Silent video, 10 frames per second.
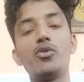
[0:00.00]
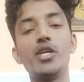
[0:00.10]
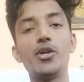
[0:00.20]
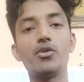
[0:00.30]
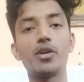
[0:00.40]
you
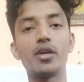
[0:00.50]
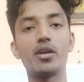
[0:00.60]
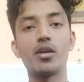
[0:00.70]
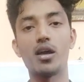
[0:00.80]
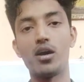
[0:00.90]
need to
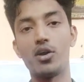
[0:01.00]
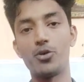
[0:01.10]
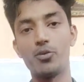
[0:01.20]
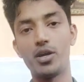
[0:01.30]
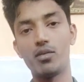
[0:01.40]
take to
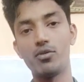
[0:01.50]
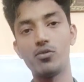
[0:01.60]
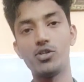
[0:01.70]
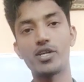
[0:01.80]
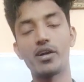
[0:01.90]
become a
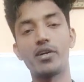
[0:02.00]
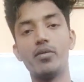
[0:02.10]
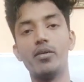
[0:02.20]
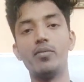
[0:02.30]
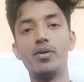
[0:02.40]
full stack
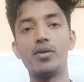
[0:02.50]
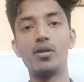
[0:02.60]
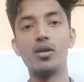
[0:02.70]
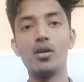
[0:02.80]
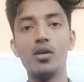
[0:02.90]
developer.
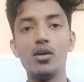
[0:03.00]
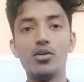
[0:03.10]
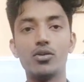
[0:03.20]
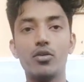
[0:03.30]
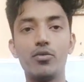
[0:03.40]

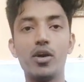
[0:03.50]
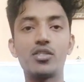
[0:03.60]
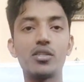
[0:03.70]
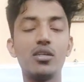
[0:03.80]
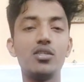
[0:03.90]
So if you are
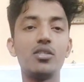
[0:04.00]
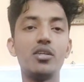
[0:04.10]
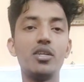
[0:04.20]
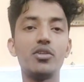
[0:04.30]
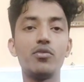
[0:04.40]
still
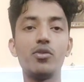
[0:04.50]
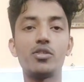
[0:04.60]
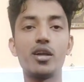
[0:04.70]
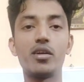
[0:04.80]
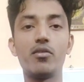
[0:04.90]
considering to full
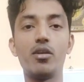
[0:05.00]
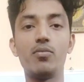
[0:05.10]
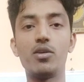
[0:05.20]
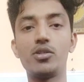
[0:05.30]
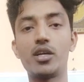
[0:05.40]
stack
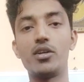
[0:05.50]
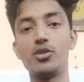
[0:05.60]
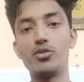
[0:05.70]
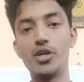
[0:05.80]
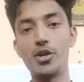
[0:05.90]
developers, and
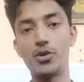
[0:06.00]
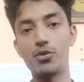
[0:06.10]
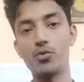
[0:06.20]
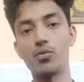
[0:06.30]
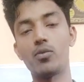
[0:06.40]
you need
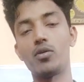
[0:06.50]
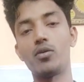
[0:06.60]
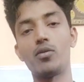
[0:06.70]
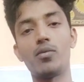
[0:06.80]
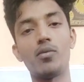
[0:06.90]
to,
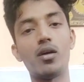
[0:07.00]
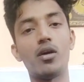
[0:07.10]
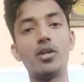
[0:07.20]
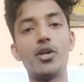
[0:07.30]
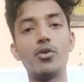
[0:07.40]

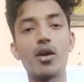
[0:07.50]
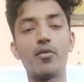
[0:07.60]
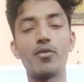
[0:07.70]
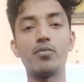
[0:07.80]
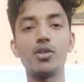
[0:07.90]
then you
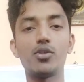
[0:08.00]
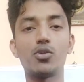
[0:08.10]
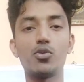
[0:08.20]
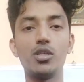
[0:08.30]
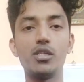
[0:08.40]
have to must
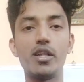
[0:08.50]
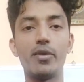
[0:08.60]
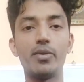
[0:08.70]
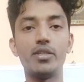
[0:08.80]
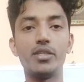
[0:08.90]
know these
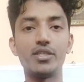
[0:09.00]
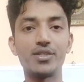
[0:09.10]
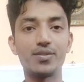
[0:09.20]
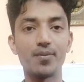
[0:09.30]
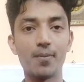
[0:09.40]

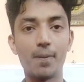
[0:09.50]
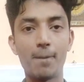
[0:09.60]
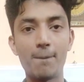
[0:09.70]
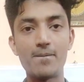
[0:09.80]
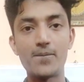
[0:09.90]
languages.
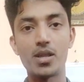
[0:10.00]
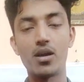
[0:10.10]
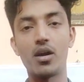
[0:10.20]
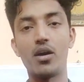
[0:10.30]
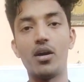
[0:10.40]

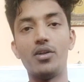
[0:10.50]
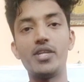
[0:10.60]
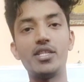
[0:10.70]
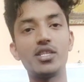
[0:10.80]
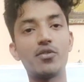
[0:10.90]

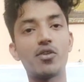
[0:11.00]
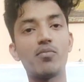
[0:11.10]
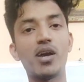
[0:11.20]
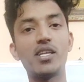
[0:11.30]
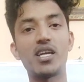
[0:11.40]
That's it from
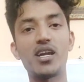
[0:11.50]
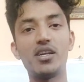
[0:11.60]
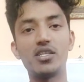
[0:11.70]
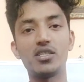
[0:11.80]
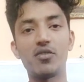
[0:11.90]
my side.
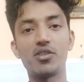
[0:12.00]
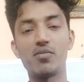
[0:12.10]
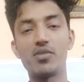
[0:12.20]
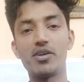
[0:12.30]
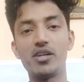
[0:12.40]
This is
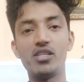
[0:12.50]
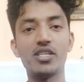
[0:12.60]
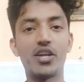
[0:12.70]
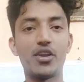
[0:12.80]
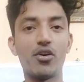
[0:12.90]
Aftab Mandal
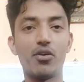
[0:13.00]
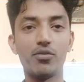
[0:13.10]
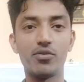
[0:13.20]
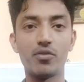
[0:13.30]
signing off.